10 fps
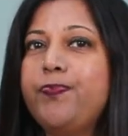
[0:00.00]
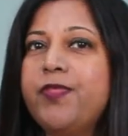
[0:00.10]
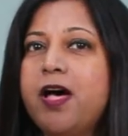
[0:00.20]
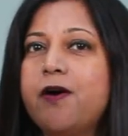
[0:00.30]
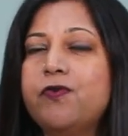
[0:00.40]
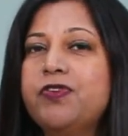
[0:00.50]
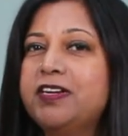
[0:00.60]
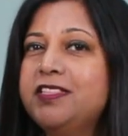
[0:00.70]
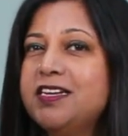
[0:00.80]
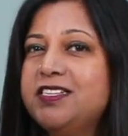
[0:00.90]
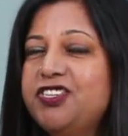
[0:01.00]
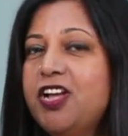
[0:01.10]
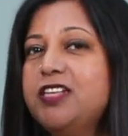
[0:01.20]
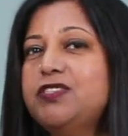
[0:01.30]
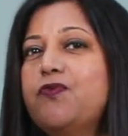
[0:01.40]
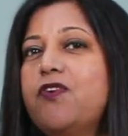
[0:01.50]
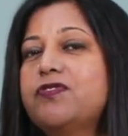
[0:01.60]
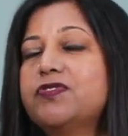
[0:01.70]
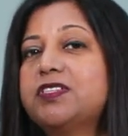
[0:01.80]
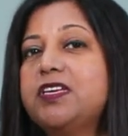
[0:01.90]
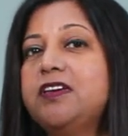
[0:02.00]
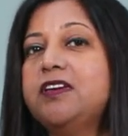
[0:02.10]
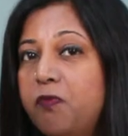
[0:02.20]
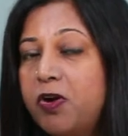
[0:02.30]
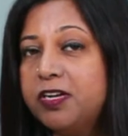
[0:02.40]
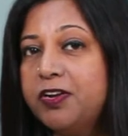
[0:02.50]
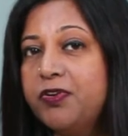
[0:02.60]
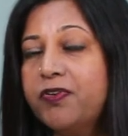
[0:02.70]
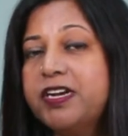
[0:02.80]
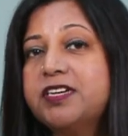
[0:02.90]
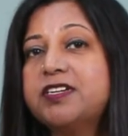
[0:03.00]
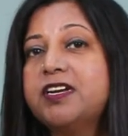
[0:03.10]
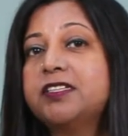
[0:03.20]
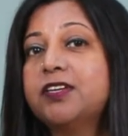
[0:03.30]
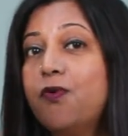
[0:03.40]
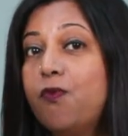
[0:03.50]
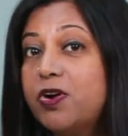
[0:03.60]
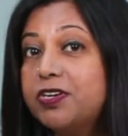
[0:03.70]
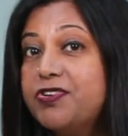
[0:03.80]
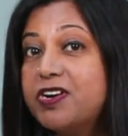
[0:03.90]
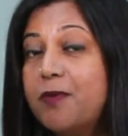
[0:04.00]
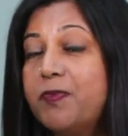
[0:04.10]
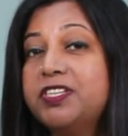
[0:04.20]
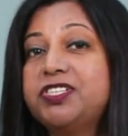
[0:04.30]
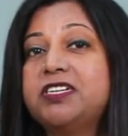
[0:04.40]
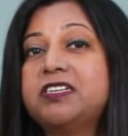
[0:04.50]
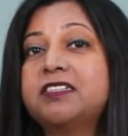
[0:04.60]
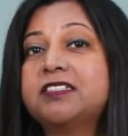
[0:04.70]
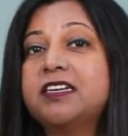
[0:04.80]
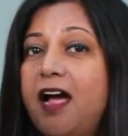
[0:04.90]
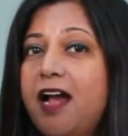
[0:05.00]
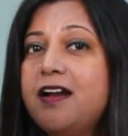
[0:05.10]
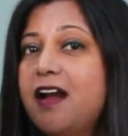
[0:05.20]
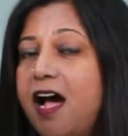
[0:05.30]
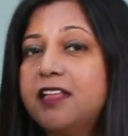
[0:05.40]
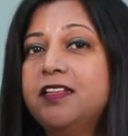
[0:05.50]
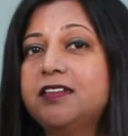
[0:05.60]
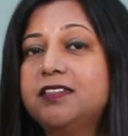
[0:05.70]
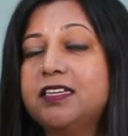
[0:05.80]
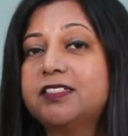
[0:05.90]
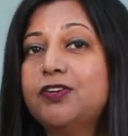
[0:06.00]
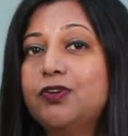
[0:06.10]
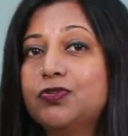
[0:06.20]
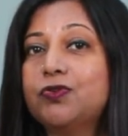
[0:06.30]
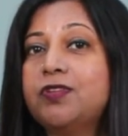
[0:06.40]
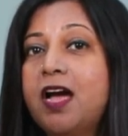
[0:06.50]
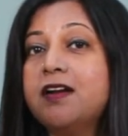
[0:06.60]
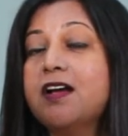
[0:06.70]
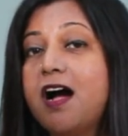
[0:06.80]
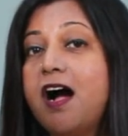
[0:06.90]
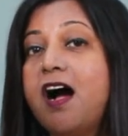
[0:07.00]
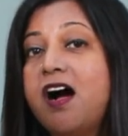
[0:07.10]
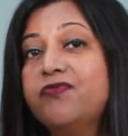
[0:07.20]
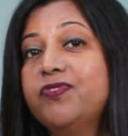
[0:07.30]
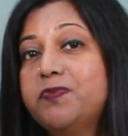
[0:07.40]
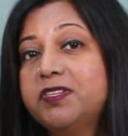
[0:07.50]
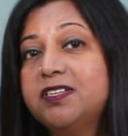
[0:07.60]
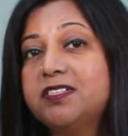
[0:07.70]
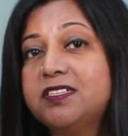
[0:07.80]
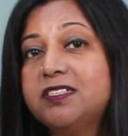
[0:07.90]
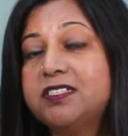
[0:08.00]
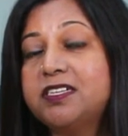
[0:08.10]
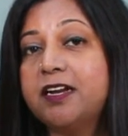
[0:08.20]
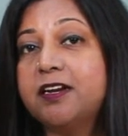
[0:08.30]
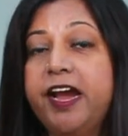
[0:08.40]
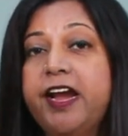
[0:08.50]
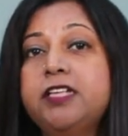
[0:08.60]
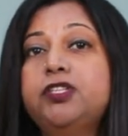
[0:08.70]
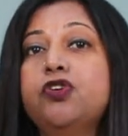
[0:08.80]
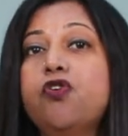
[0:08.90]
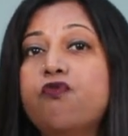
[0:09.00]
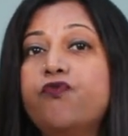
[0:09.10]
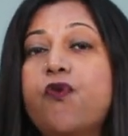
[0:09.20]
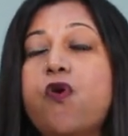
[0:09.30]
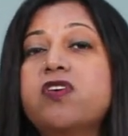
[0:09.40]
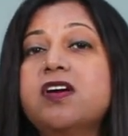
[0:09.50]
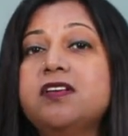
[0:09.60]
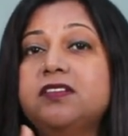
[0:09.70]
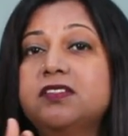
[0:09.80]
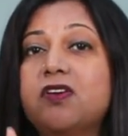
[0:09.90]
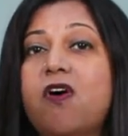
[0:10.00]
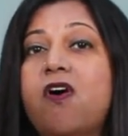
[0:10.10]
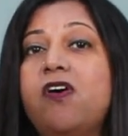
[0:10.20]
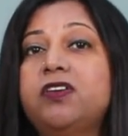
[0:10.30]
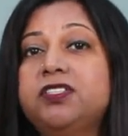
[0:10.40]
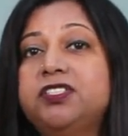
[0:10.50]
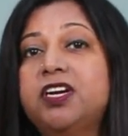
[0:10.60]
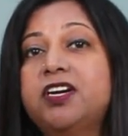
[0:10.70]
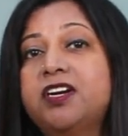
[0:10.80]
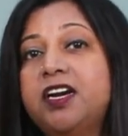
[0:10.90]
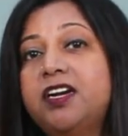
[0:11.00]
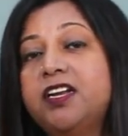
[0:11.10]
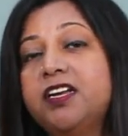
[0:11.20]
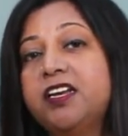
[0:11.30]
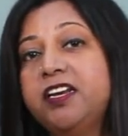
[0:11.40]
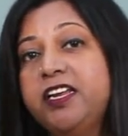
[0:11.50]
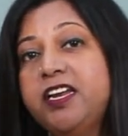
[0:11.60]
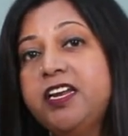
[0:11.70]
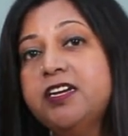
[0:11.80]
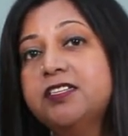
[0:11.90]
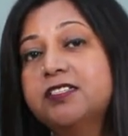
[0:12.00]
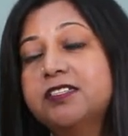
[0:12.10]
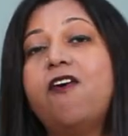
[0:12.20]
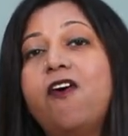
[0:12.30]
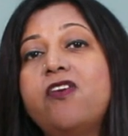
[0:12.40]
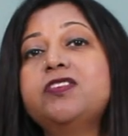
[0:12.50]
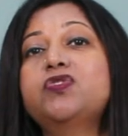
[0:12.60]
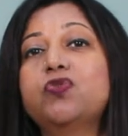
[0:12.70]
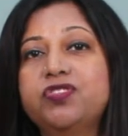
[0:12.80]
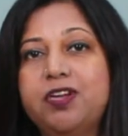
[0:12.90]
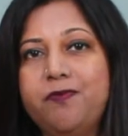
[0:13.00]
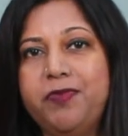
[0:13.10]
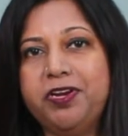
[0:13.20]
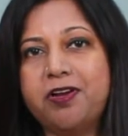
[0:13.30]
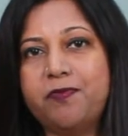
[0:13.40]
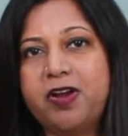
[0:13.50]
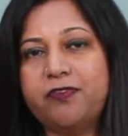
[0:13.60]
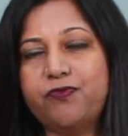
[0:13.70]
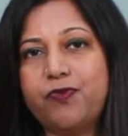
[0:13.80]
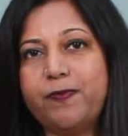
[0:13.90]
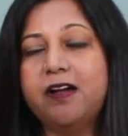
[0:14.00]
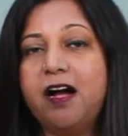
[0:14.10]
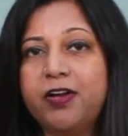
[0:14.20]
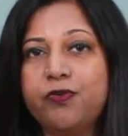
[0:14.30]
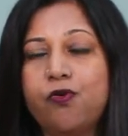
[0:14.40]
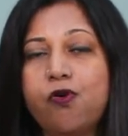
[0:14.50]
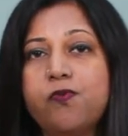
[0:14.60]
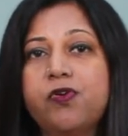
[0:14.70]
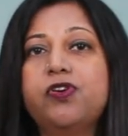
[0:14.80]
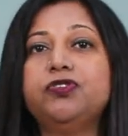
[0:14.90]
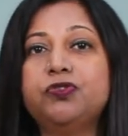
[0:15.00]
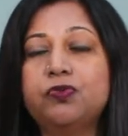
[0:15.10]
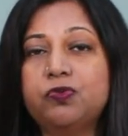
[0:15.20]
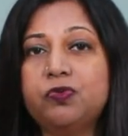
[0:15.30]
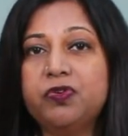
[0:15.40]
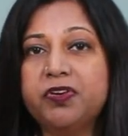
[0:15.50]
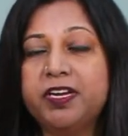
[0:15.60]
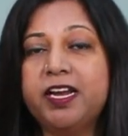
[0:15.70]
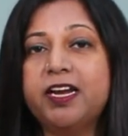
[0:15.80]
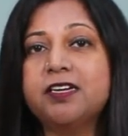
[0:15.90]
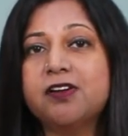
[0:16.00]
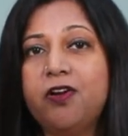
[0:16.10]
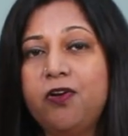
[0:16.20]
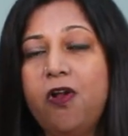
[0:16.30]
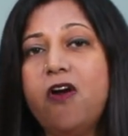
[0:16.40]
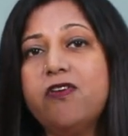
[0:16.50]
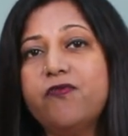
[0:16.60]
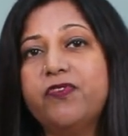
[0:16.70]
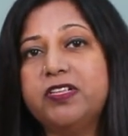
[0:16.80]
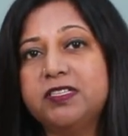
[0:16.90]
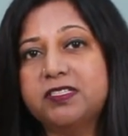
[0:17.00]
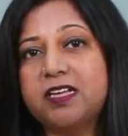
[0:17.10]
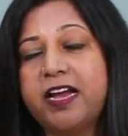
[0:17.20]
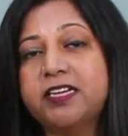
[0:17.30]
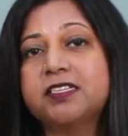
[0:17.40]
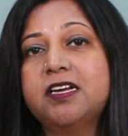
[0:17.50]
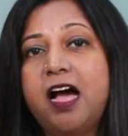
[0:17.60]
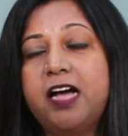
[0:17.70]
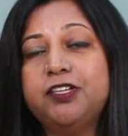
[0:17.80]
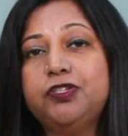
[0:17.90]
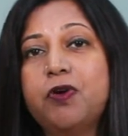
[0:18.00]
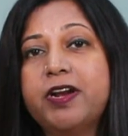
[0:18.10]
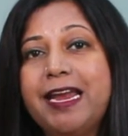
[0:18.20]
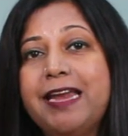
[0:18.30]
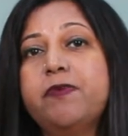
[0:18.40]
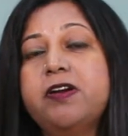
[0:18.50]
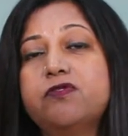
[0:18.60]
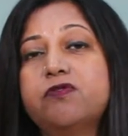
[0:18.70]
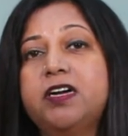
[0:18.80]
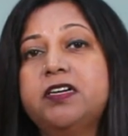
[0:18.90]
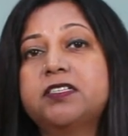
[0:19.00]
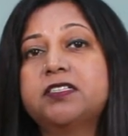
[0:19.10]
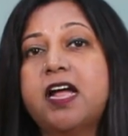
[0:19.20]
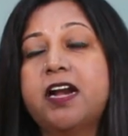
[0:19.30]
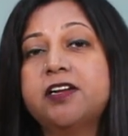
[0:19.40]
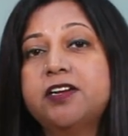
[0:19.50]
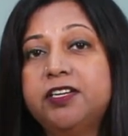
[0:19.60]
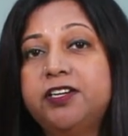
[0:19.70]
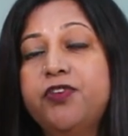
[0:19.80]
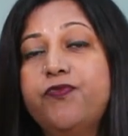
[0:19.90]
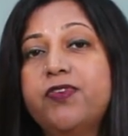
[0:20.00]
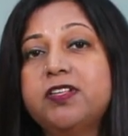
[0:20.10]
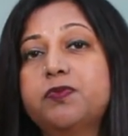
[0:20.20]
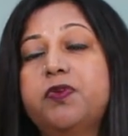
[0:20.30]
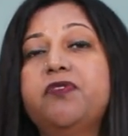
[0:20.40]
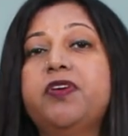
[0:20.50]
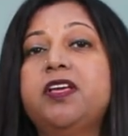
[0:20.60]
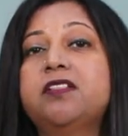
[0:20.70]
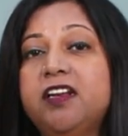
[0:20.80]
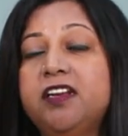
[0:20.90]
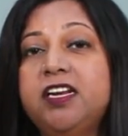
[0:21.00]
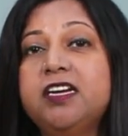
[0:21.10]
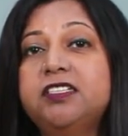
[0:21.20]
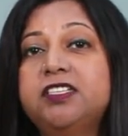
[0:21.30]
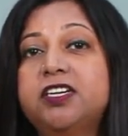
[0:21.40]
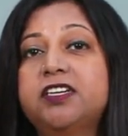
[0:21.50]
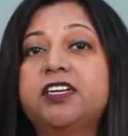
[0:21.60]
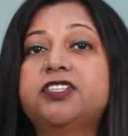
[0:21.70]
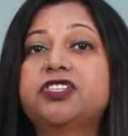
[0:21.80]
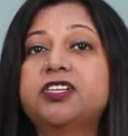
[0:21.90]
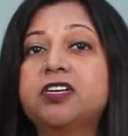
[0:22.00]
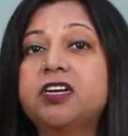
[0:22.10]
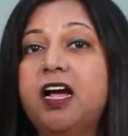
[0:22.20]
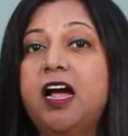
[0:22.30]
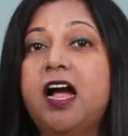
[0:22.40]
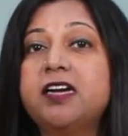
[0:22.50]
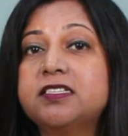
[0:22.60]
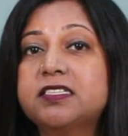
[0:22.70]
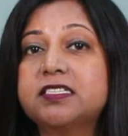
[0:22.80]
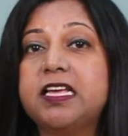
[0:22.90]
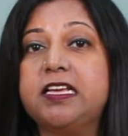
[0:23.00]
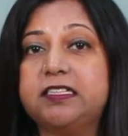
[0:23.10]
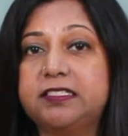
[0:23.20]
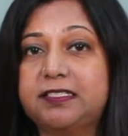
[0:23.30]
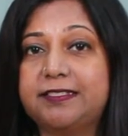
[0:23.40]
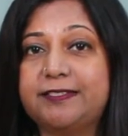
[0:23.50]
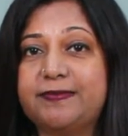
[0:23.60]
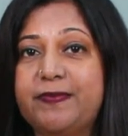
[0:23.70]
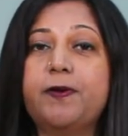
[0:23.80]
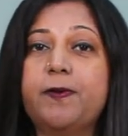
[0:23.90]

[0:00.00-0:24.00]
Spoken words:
Now, they just want to see what are your interests, what are your commercials and other things, so that half the business is done. Hence, focus on generating leads on social media platform. I hope you get lot of insights and you are able to understand the difference between lead generation and sales.